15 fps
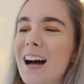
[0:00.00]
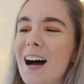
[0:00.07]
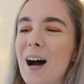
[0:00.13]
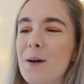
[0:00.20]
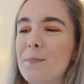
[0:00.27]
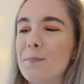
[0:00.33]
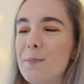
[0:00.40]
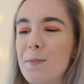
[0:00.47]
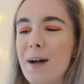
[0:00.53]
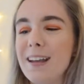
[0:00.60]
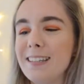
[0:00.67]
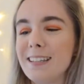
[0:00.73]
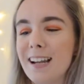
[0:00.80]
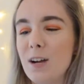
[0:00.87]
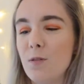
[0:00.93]
But
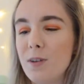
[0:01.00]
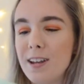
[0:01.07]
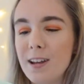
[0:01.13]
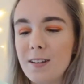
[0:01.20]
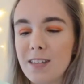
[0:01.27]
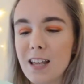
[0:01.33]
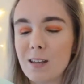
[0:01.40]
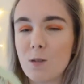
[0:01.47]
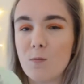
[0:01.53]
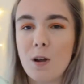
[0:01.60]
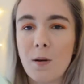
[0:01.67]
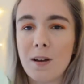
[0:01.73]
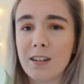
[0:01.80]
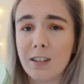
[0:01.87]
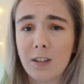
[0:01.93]
basically we used this when
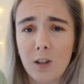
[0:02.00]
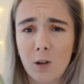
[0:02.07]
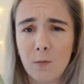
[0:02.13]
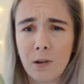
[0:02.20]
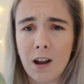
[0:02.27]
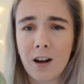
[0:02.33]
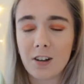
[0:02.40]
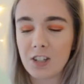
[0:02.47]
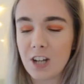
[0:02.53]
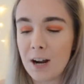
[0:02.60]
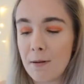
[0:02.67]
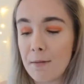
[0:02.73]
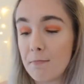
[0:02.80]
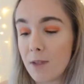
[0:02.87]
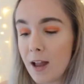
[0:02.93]
we went to Cuba last year.